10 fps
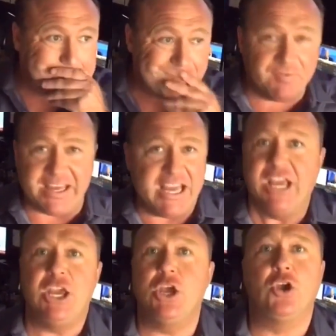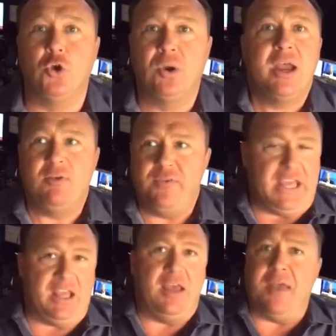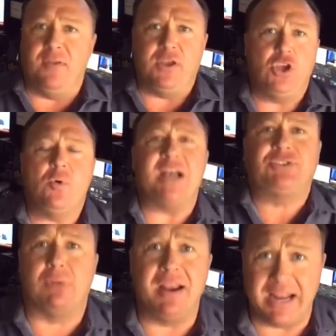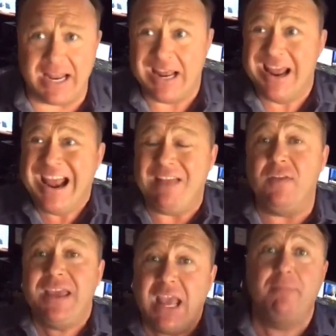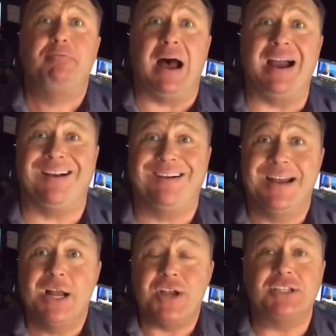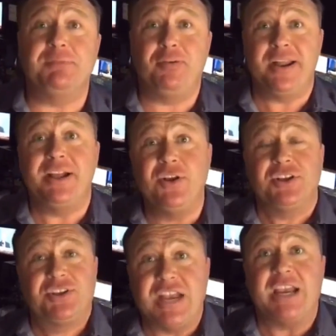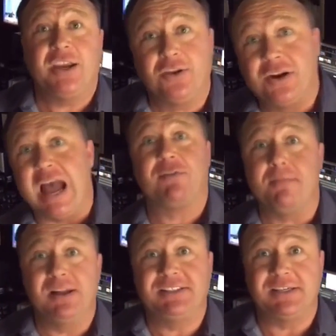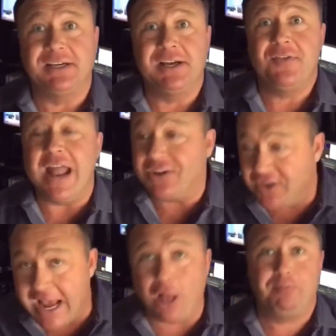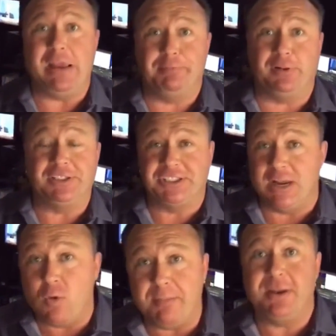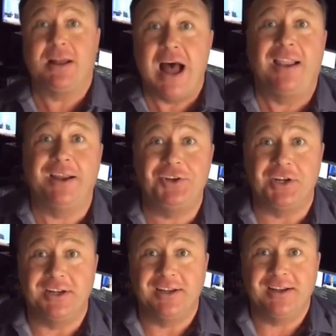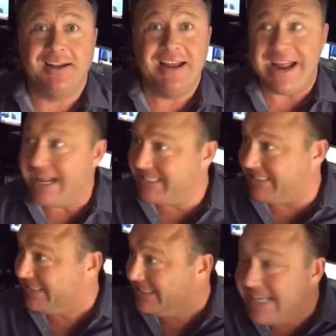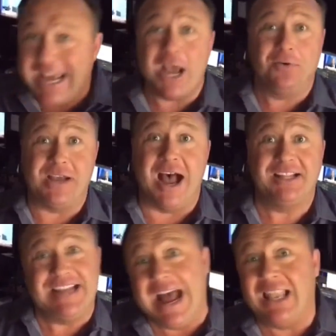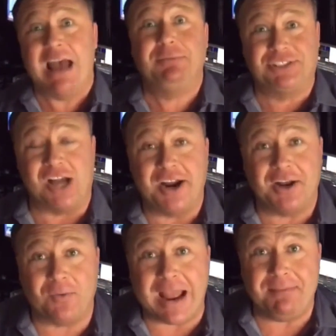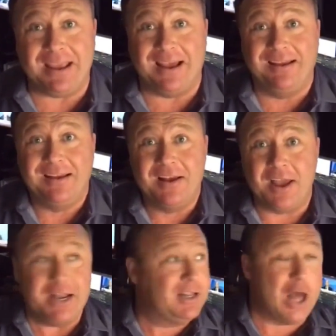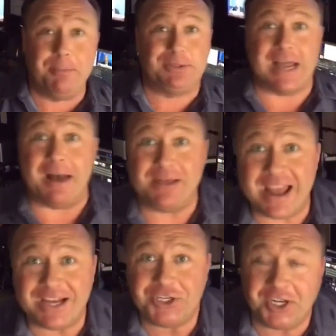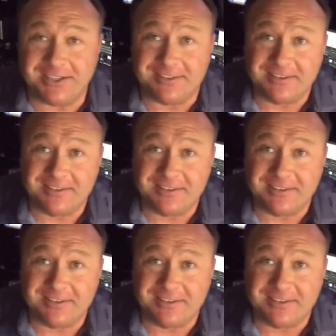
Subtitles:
the EU and then the US running it, and then the empire doesn't put in good secular governments that actually help people and send women to college? It's neocons allied with Saudi Arabia in global domination.